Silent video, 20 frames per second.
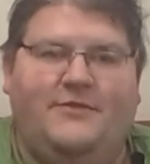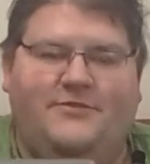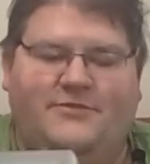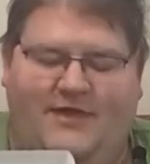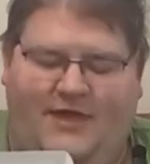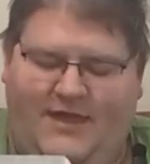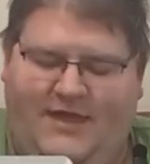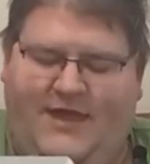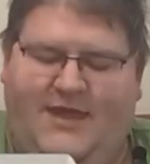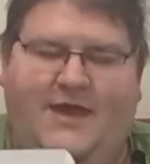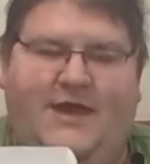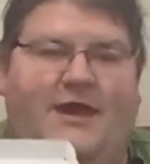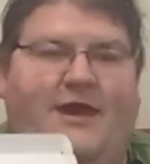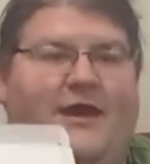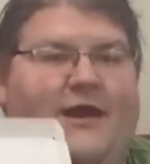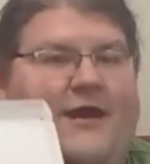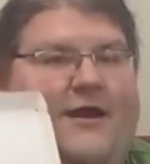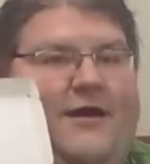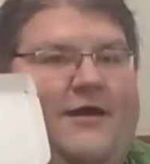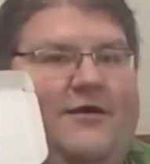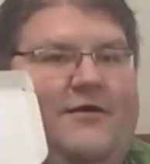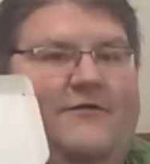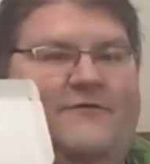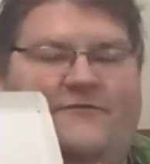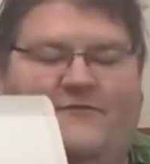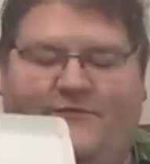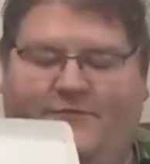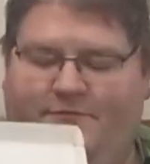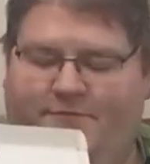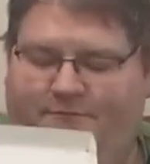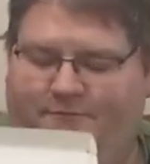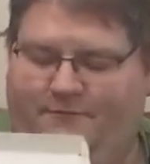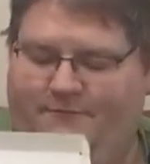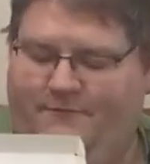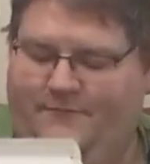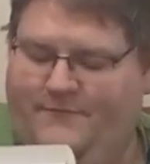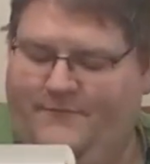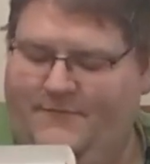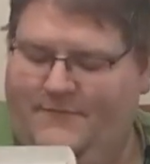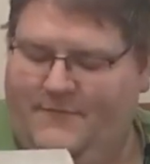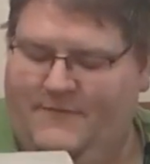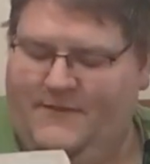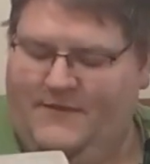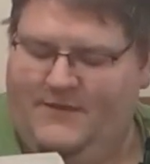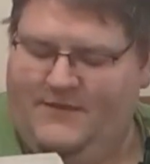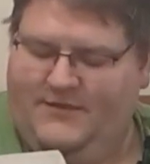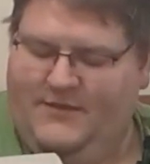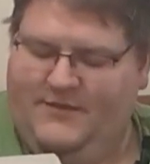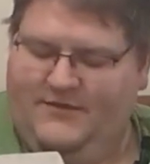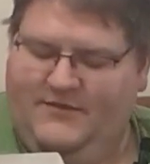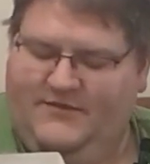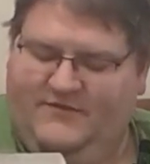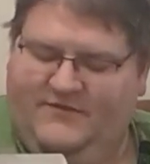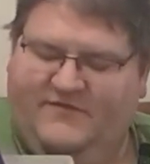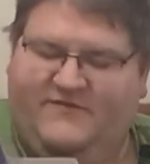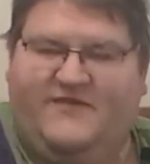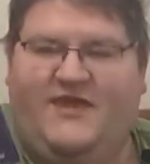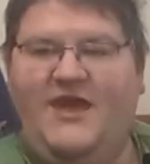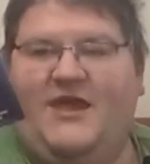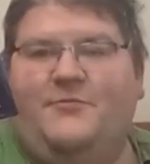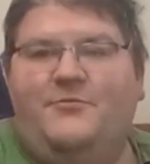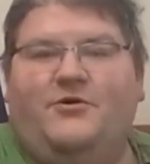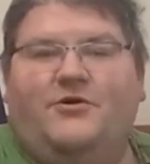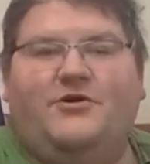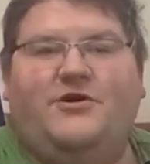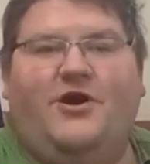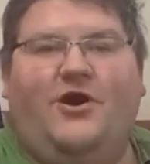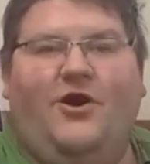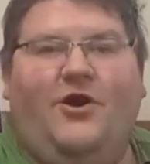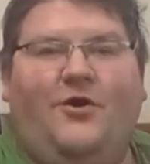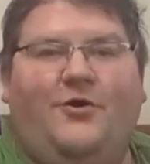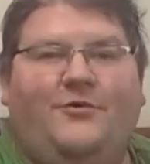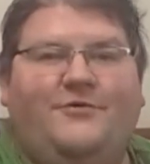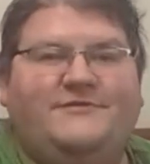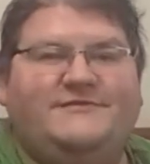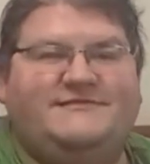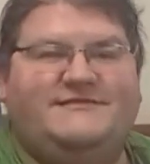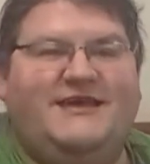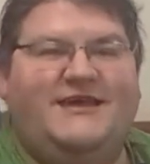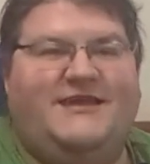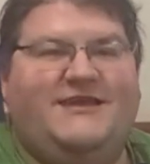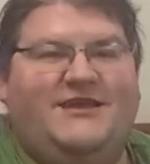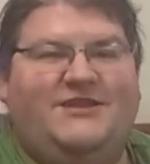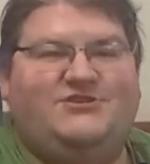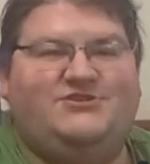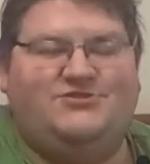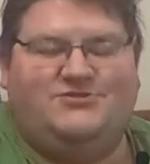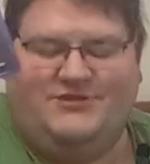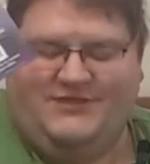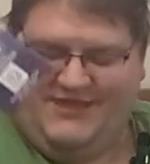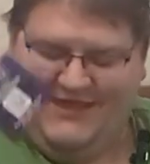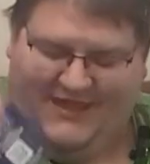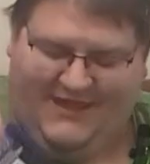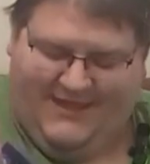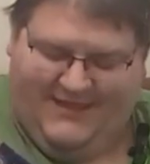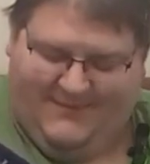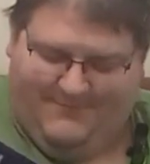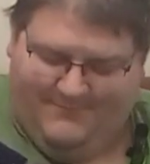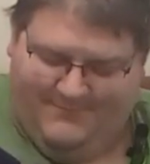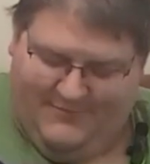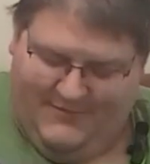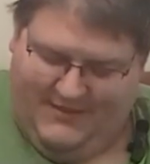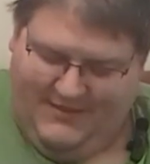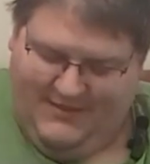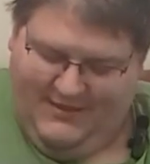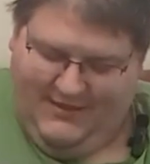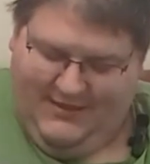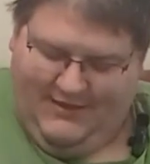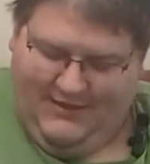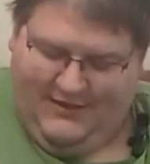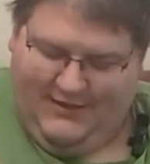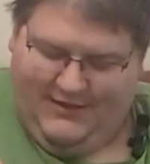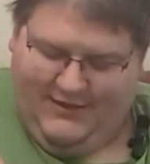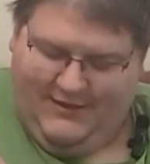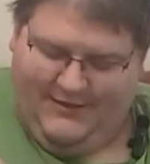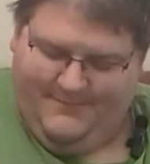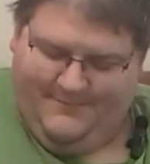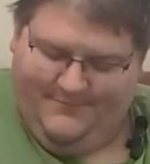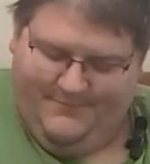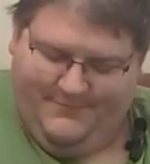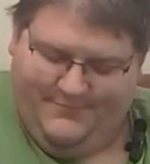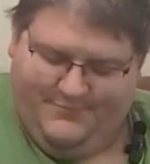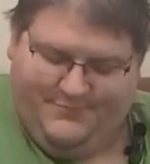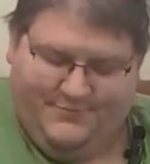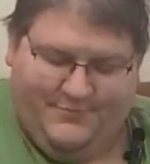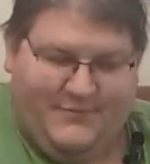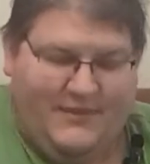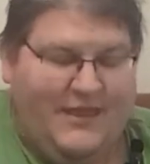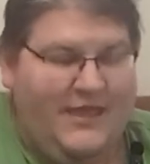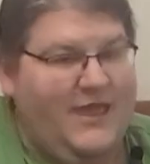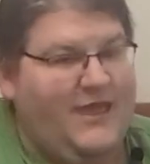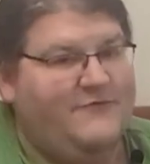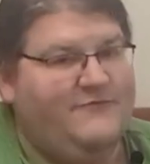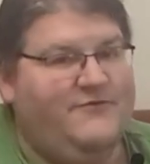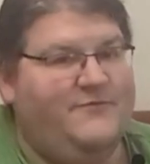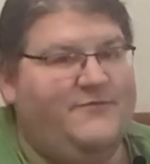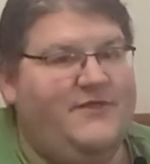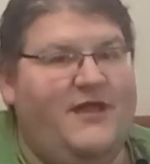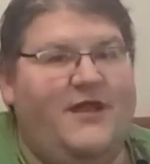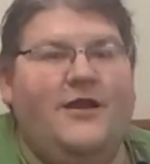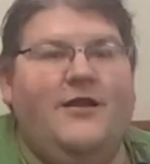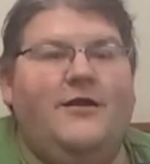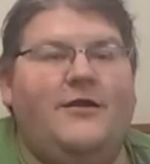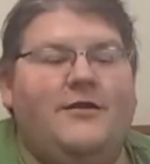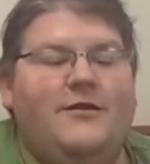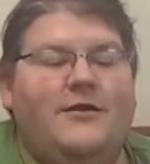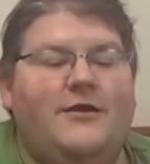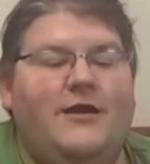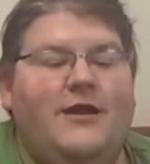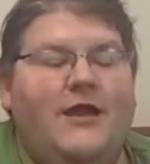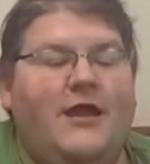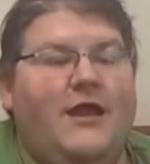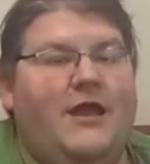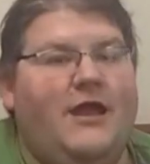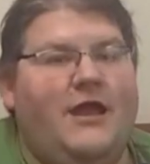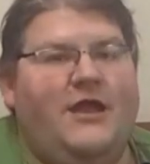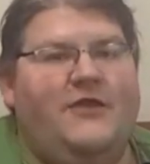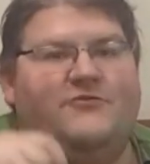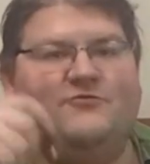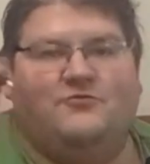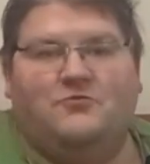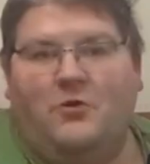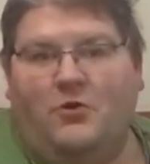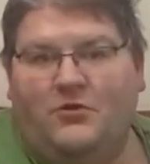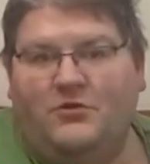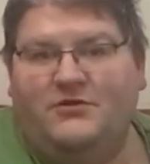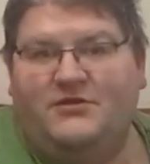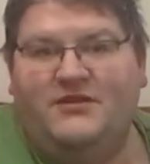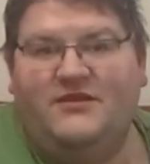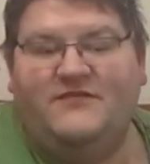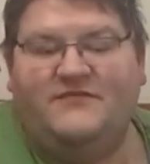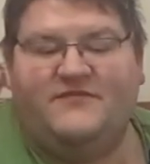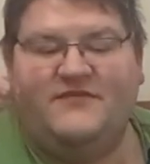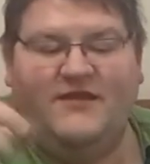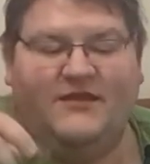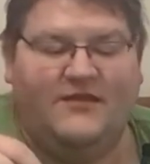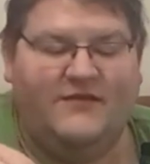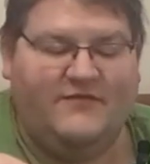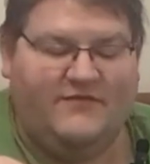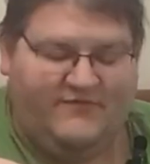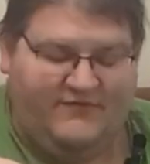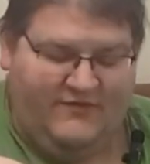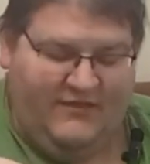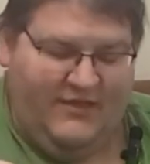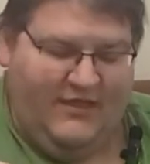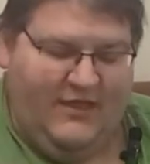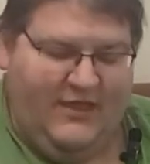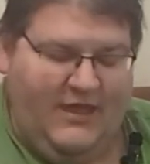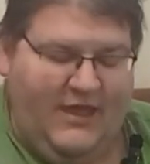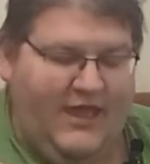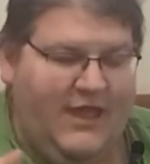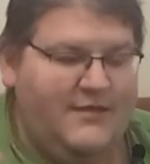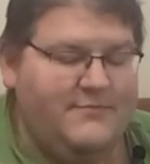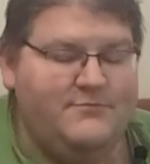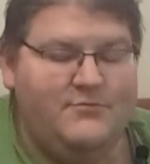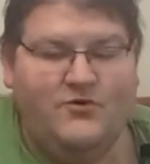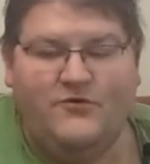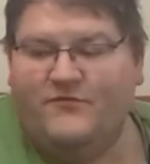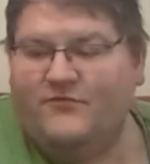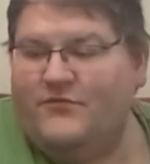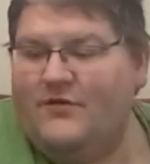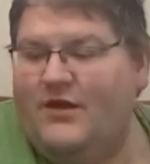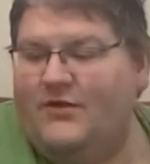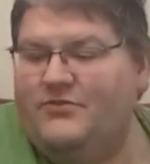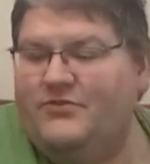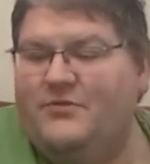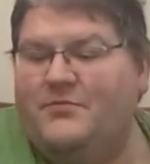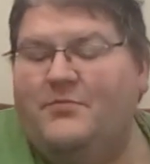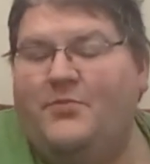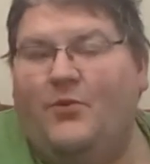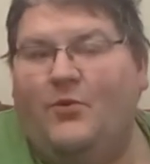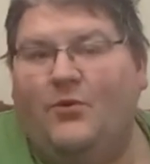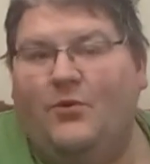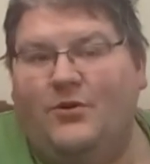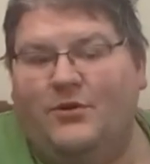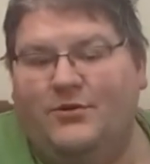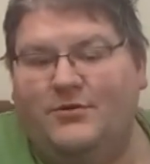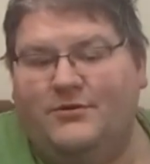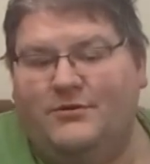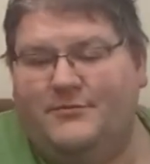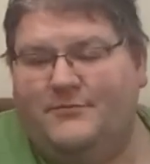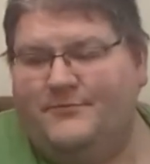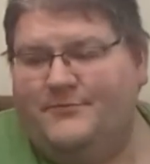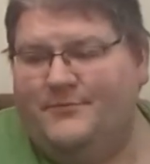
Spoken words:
they have scannable codes that get you the game. And from there, it's roll a d6 and move around the board.